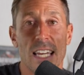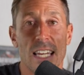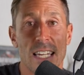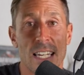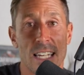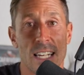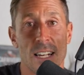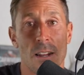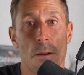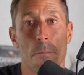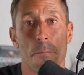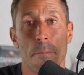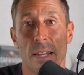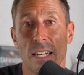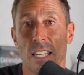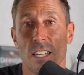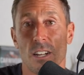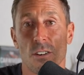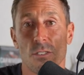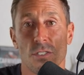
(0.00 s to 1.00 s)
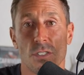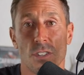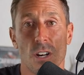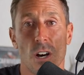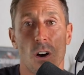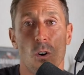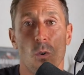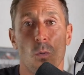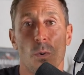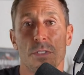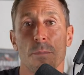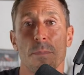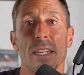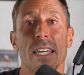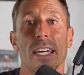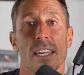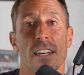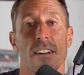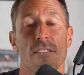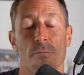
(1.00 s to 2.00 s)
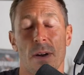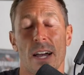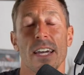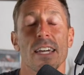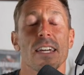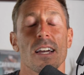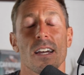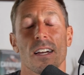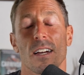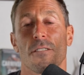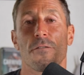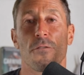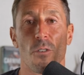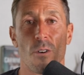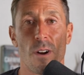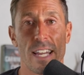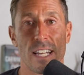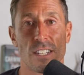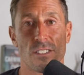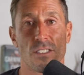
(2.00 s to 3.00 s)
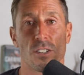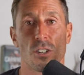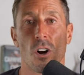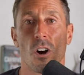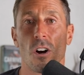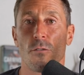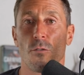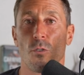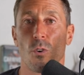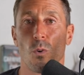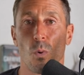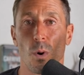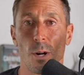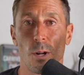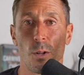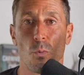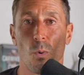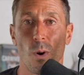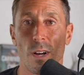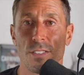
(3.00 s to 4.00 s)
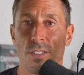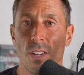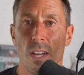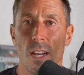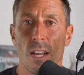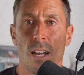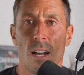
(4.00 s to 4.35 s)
in many years ago with the beginning of my foray into the carnivore world, was